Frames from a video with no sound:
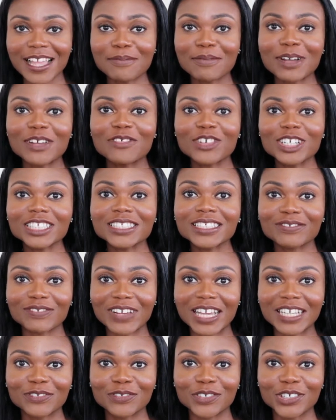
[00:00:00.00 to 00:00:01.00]
My first
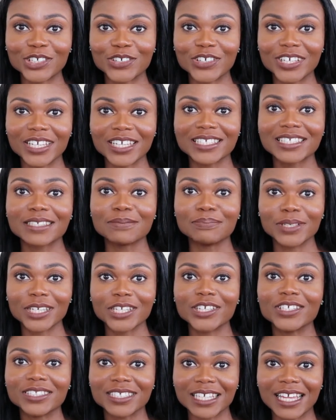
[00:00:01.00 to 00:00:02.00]
advice for you is
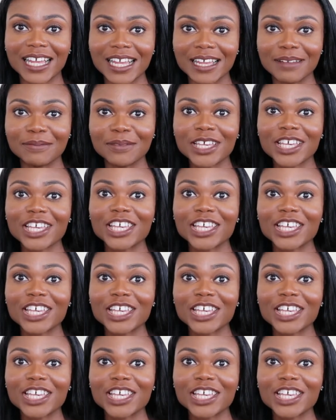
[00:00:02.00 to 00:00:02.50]
be on time.